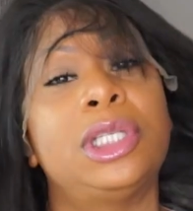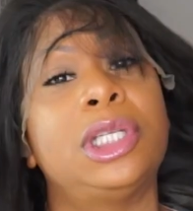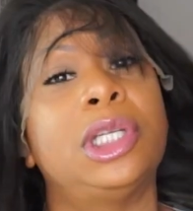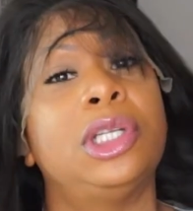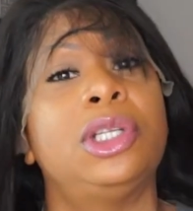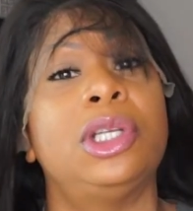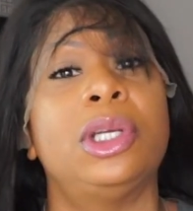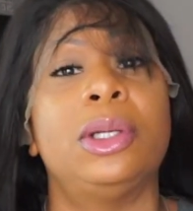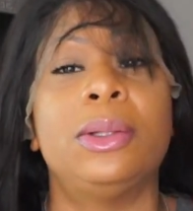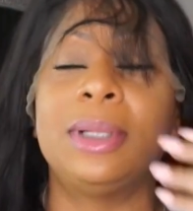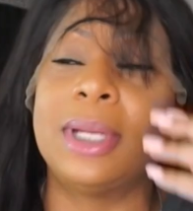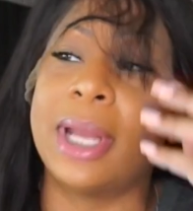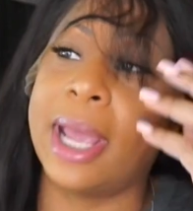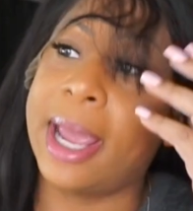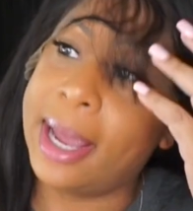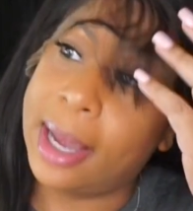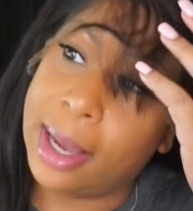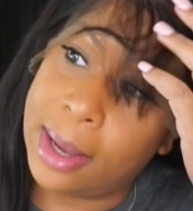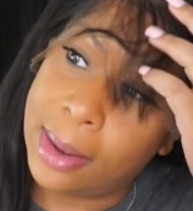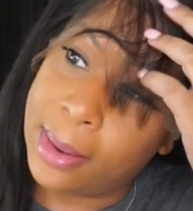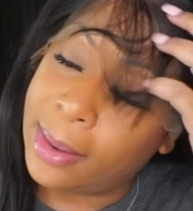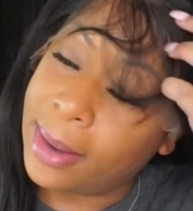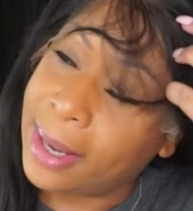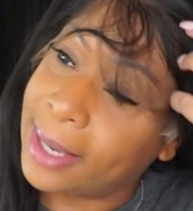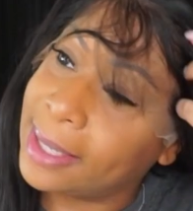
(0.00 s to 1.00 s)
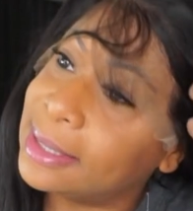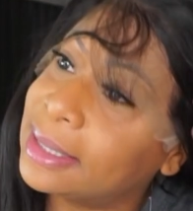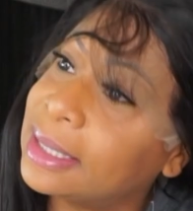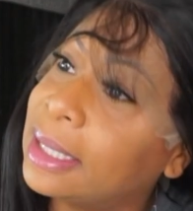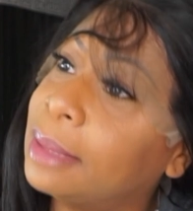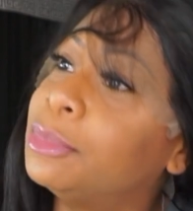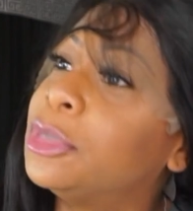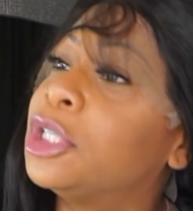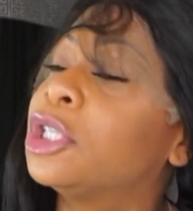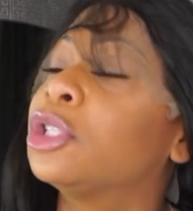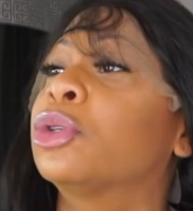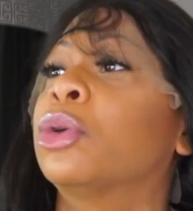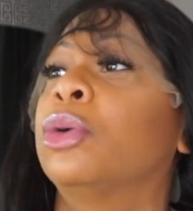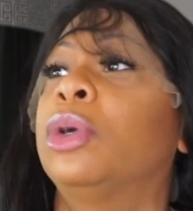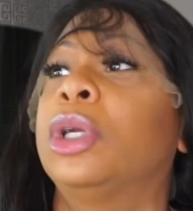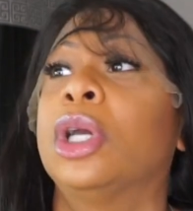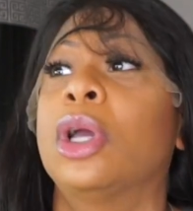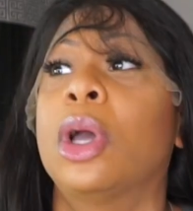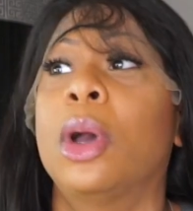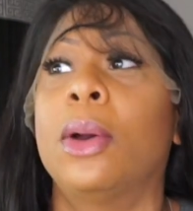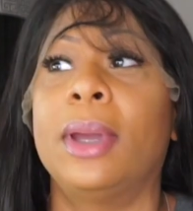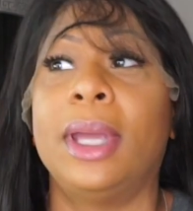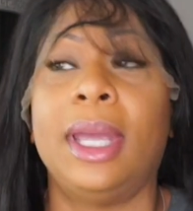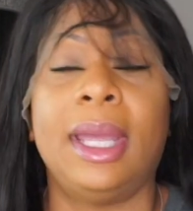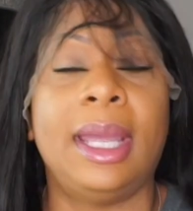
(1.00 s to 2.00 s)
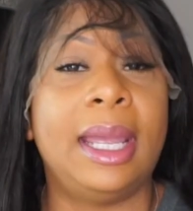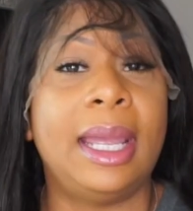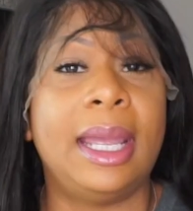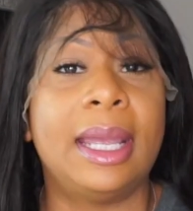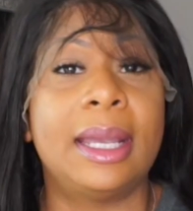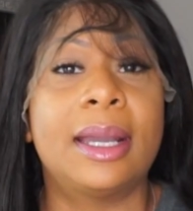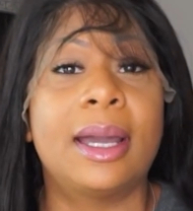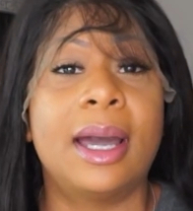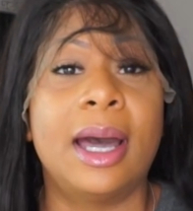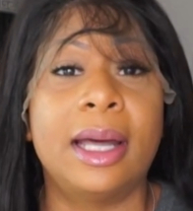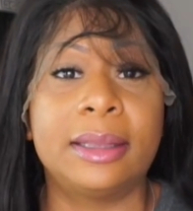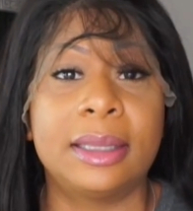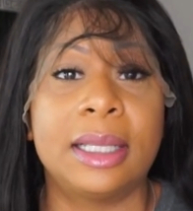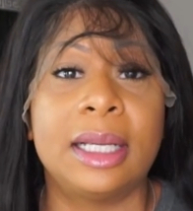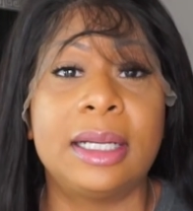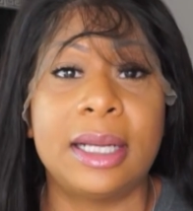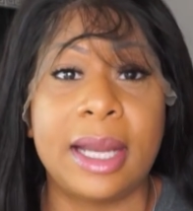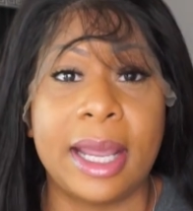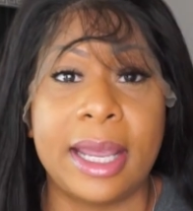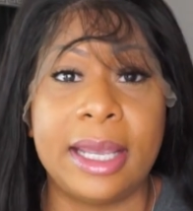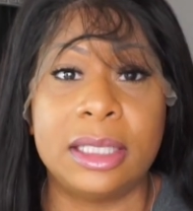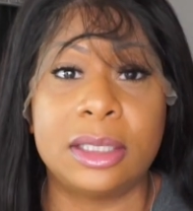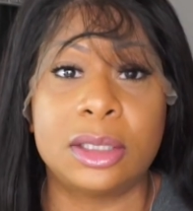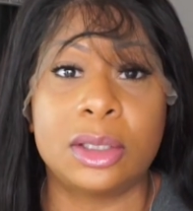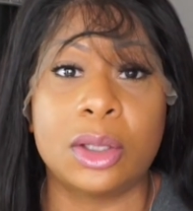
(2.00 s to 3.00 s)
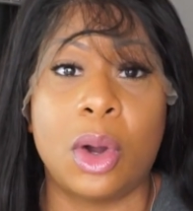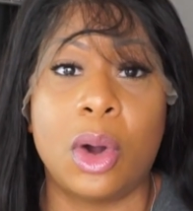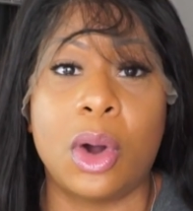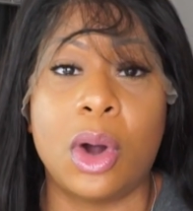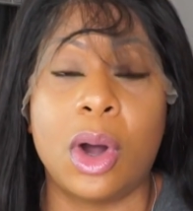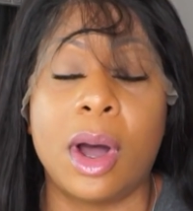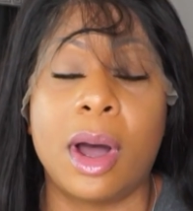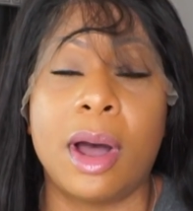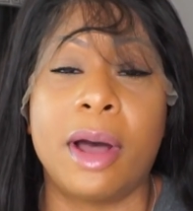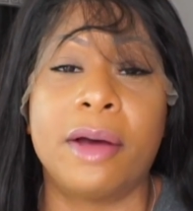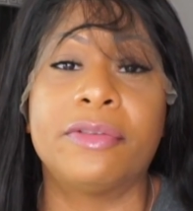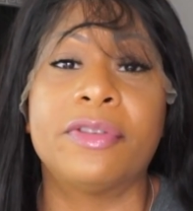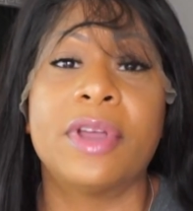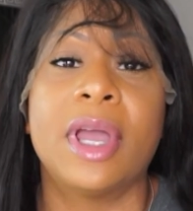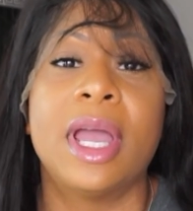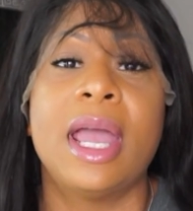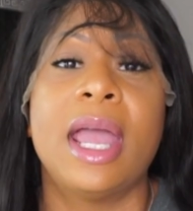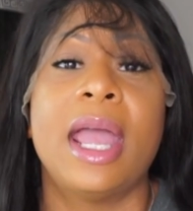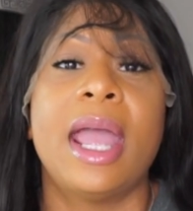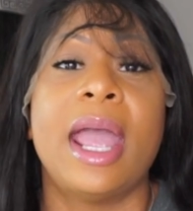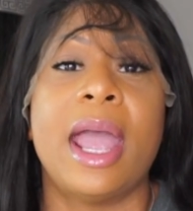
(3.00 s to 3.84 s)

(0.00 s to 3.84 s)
to do now is I'm just going to go ahead and cut the lace off,